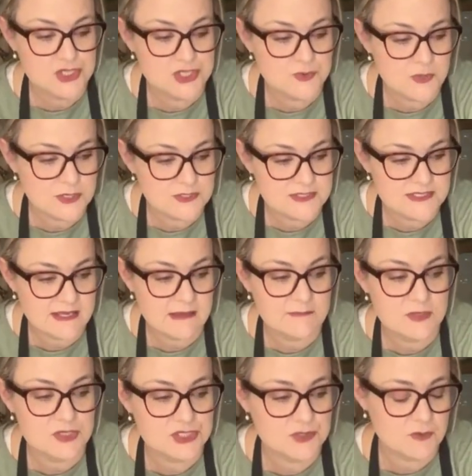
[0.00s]
use your words,
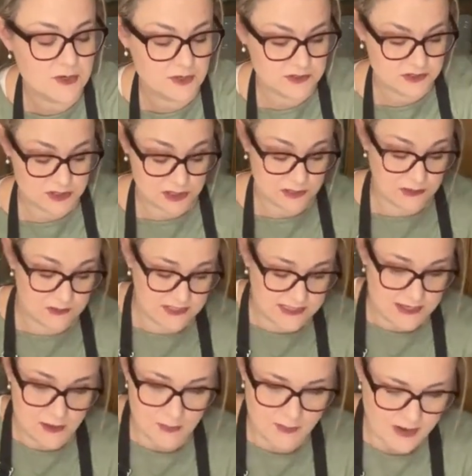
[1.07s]
Sam, use your words, to the
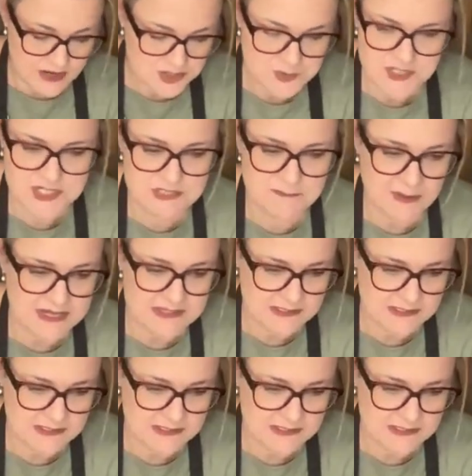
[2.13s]
decoupage, which is